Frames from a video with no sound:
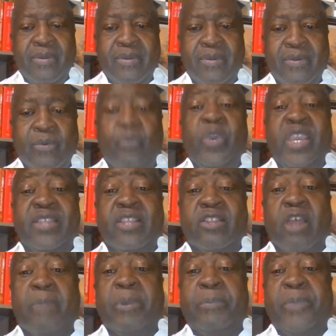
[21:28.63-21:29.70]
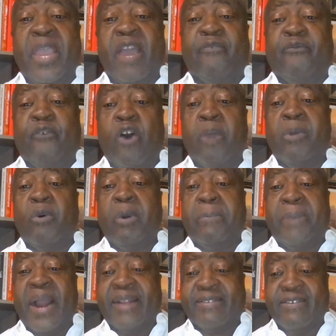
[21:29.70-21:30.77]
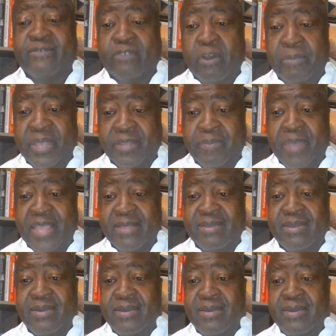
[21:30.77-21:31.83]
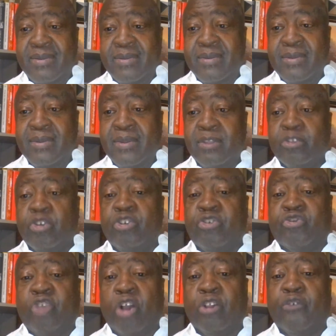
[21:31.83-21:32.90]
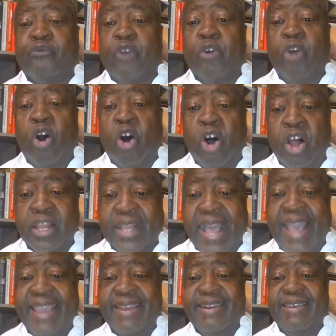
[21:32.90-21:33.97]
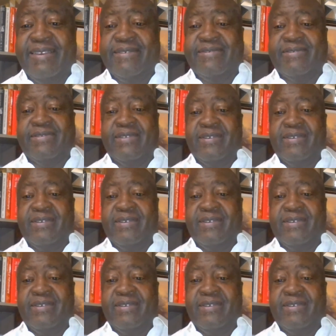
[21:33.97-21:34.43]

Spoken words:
We in the WPA affirm our party's commitment to the struggle for all Guyanese